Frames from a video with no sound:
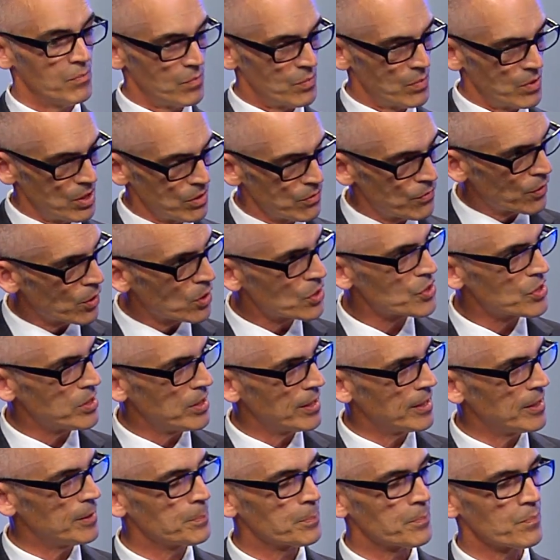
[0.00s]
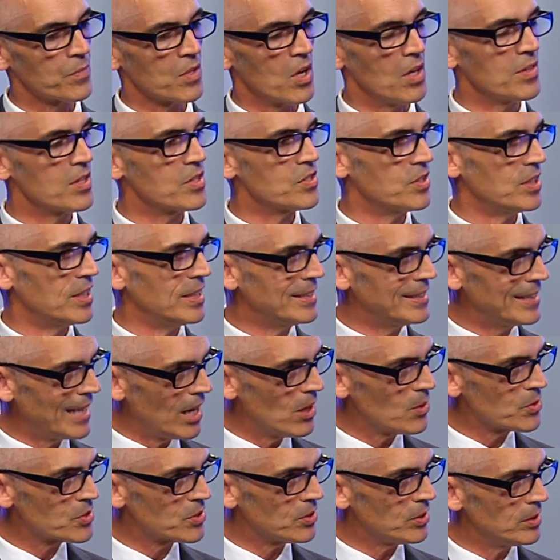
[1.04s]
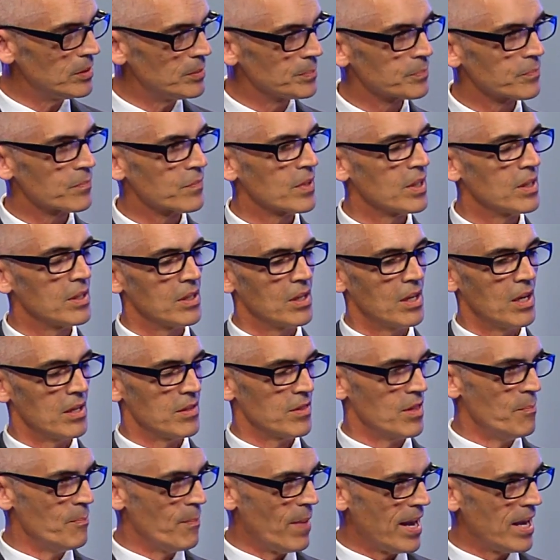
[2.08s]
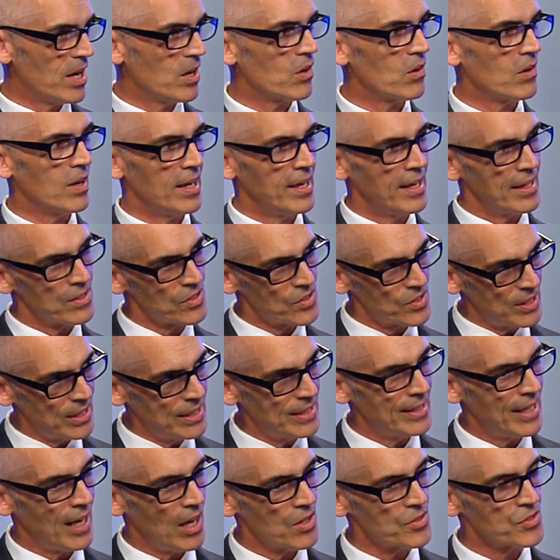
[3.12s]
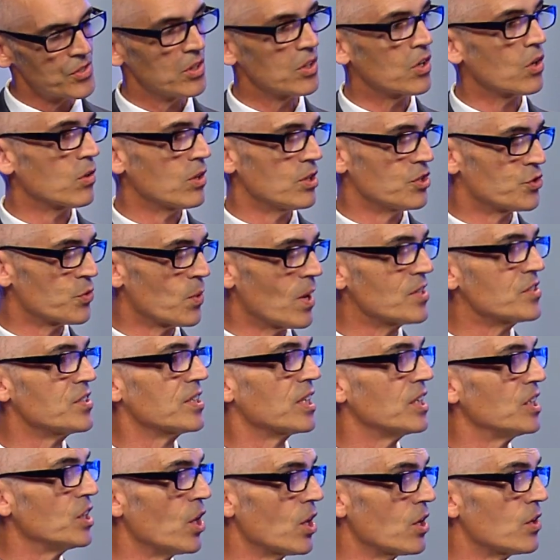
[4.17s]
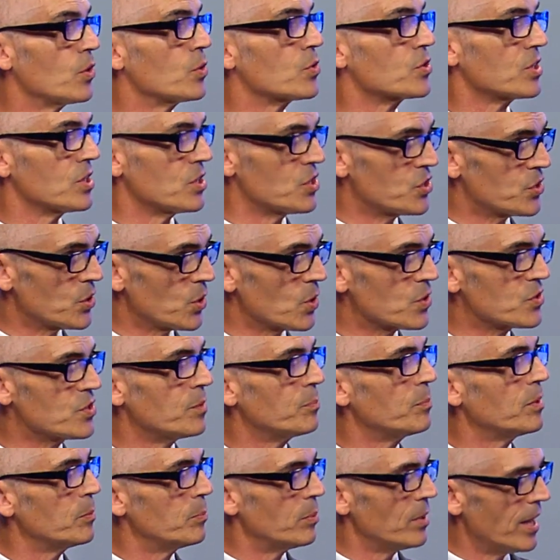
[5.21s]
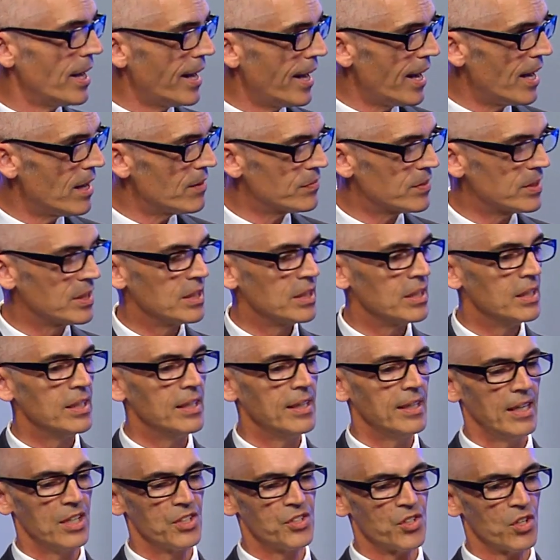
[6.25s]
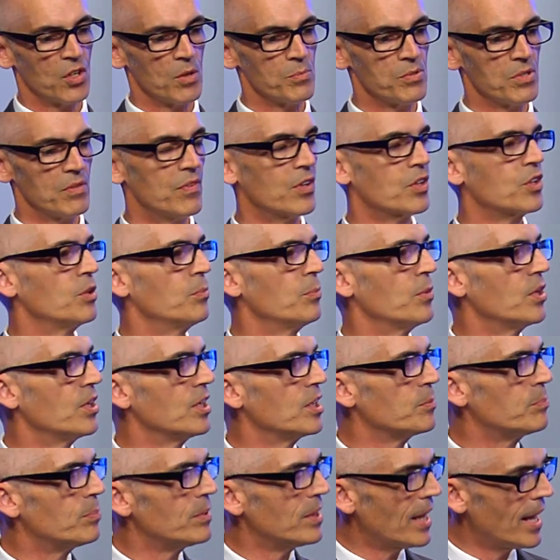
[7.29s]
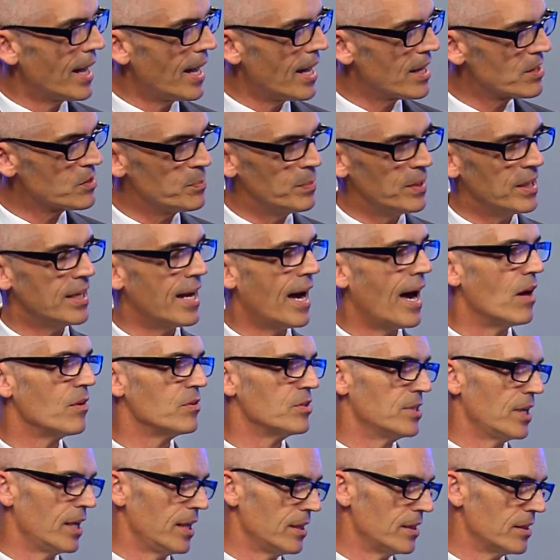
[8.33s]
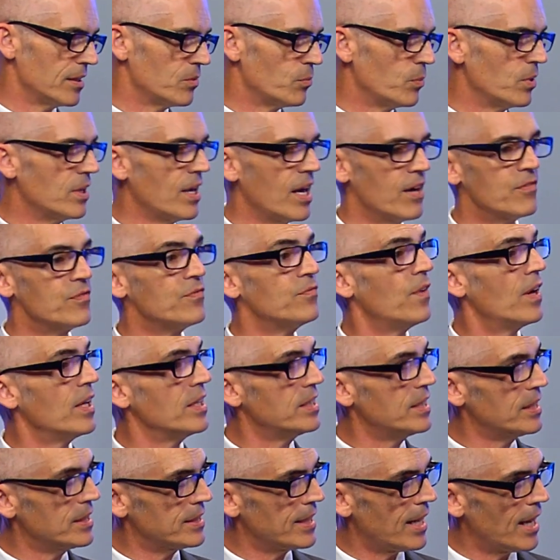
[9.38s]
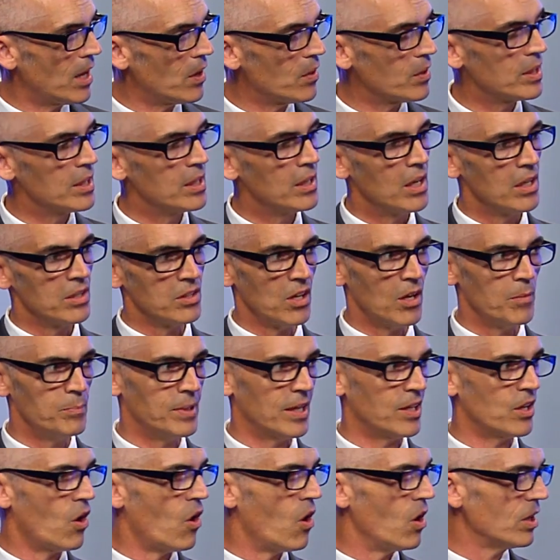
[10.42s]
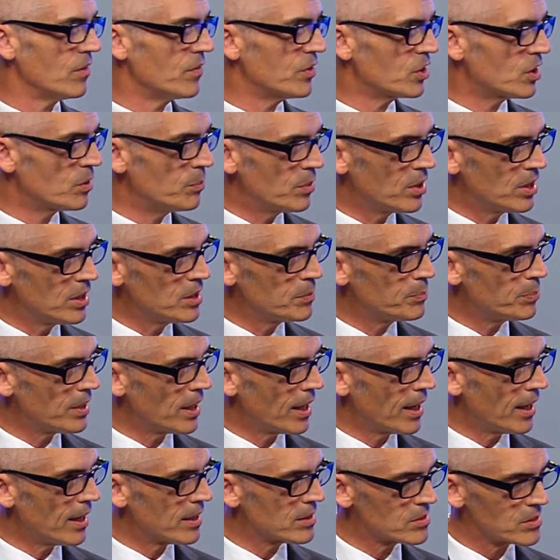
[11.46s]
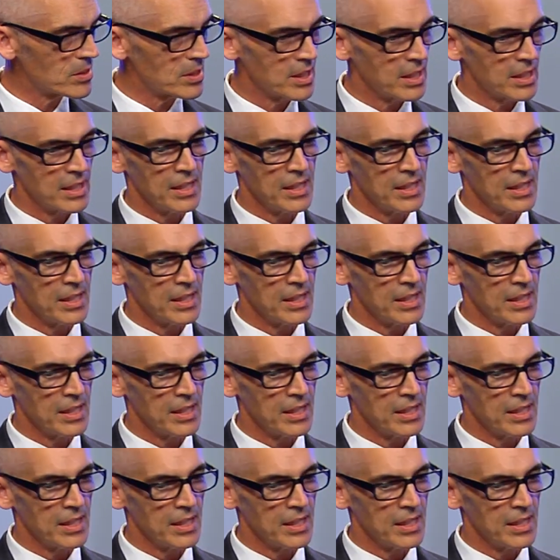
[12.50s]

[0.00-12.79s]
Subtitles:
Conversely, on the City Council, the mayor and the City Council are addressing a lot of those concerns that people have in terms of the community plans being outdated. We have funding now to update all of the community plans,